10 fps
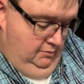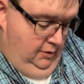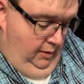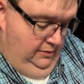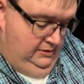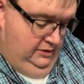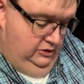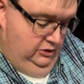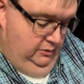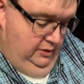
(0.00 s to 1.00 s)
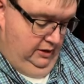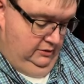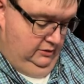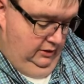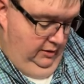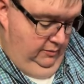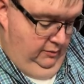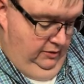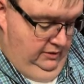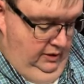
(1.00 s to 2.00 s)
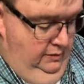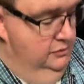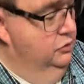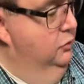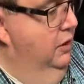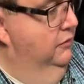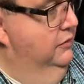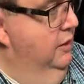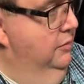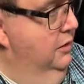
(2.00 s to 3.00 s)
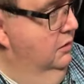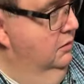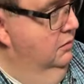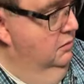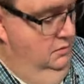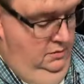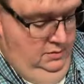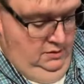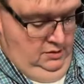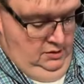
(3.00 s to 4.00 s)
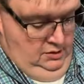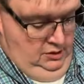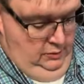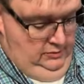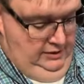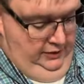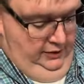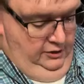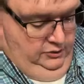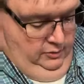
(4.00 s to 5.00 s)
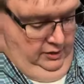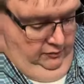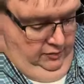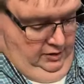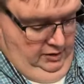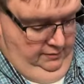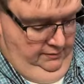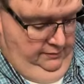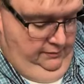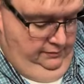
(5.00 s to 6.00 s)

Mama says she went out too late, but we thought it was 12 something. You was out there at 12, wasn't you?